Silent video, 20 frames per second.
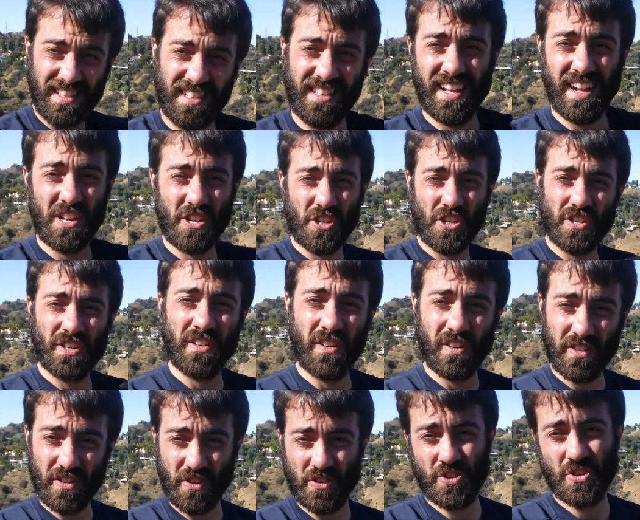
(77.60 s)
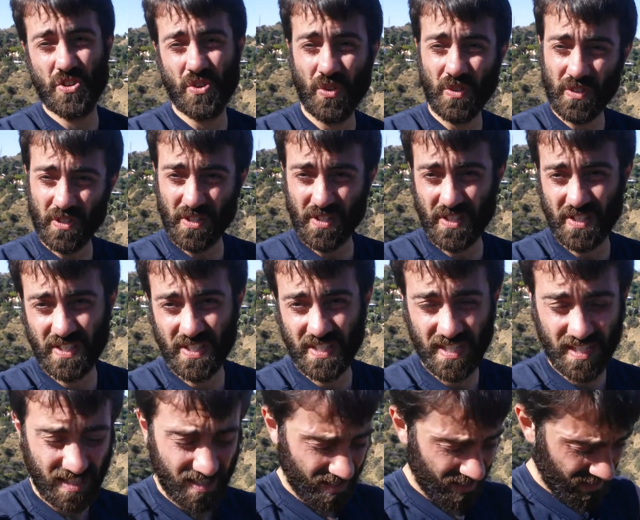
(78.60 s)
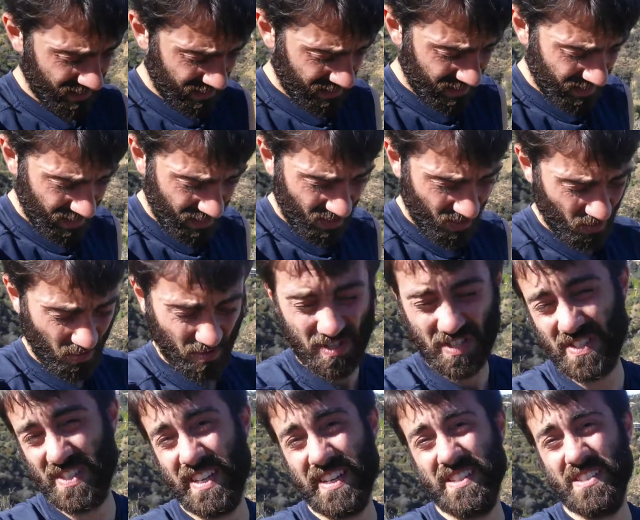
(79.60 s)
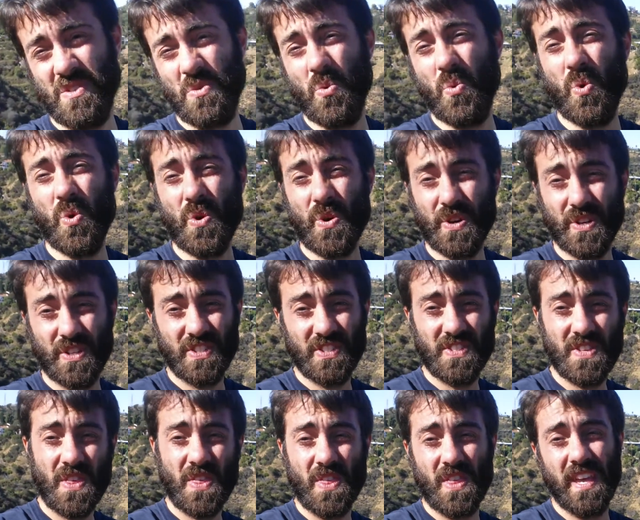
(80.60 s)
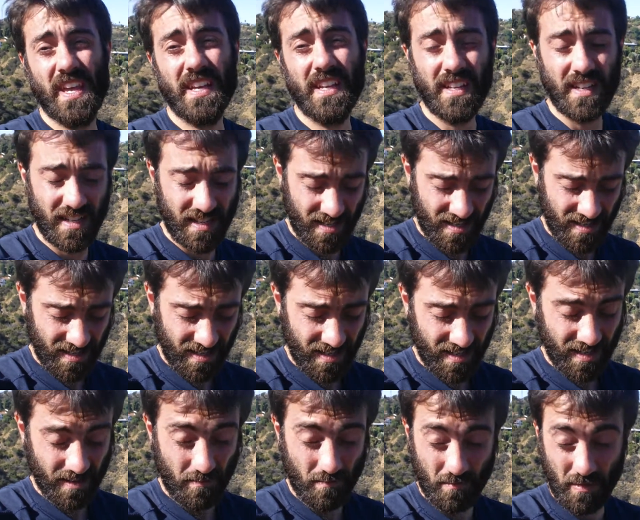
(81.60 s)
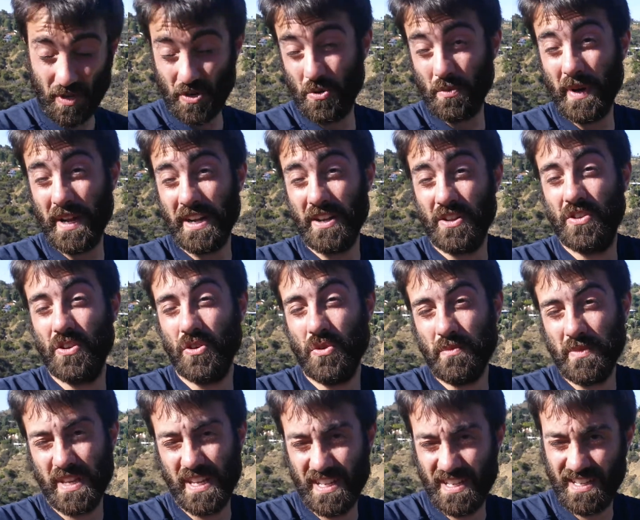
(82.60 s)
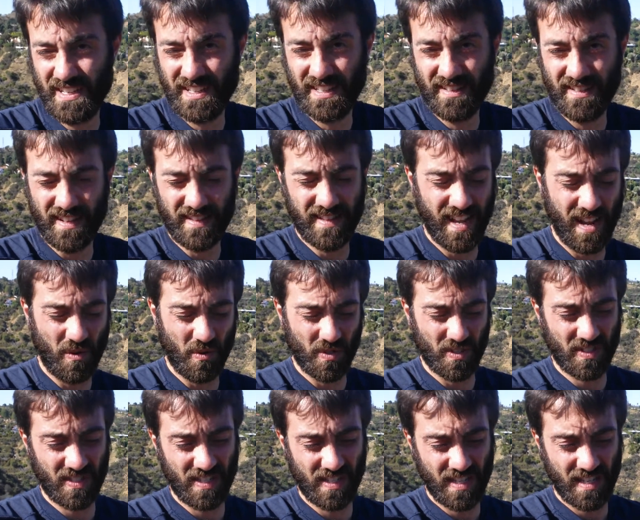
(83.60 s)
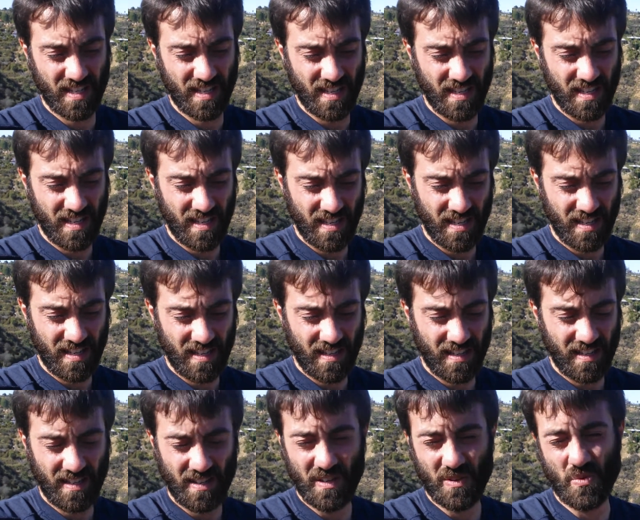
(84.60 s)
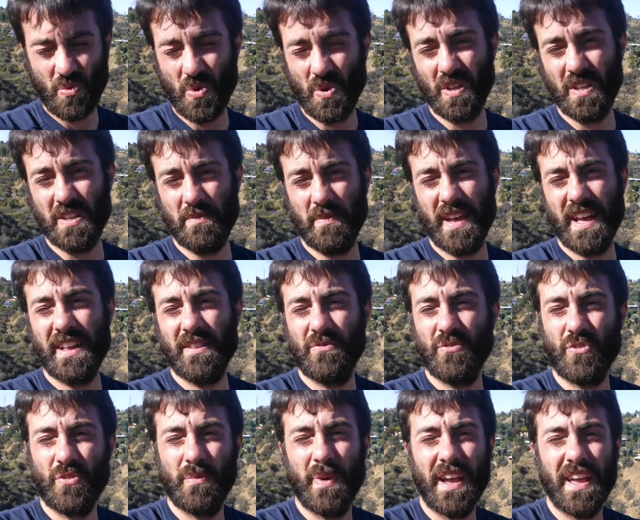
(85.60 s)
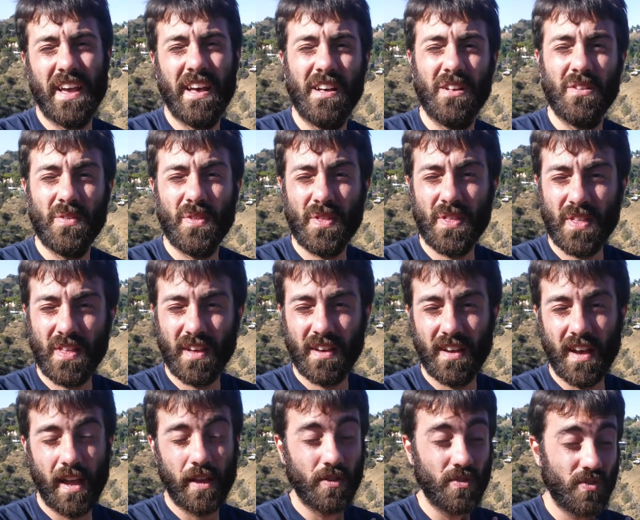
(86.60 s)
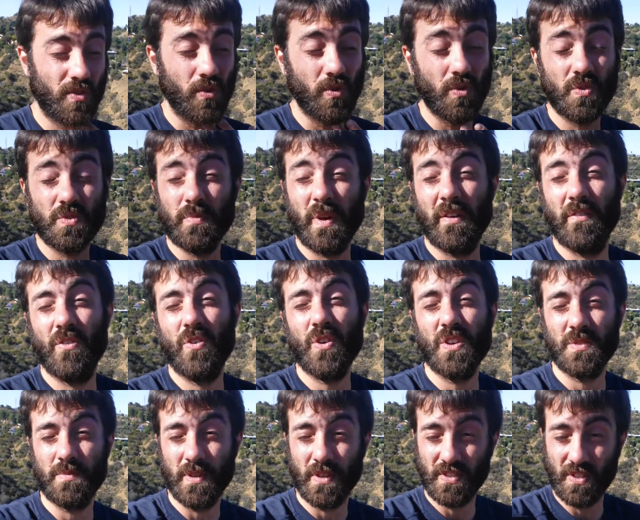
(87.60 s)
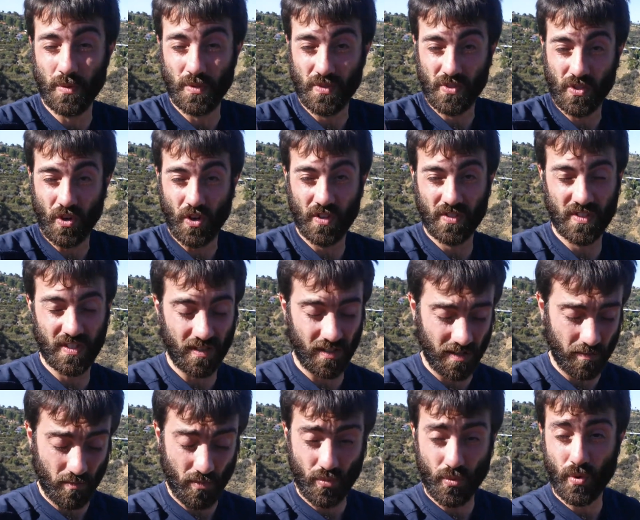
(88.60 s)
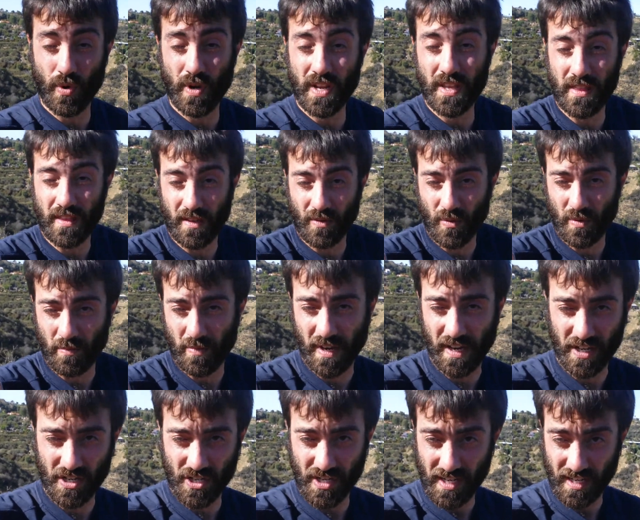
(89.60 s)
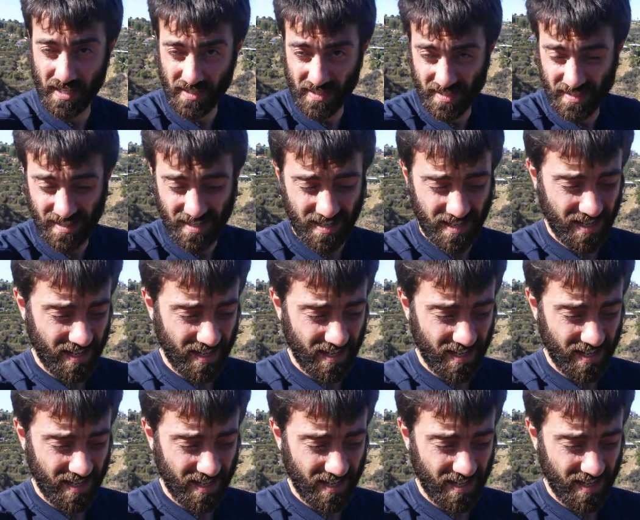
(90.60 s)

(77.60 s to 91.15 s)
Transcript: tension on your shoulders, which is like the worst thing. But nobody told me that that was really bad for my health. I used to lose my voice because I was constantly breathing with my chest.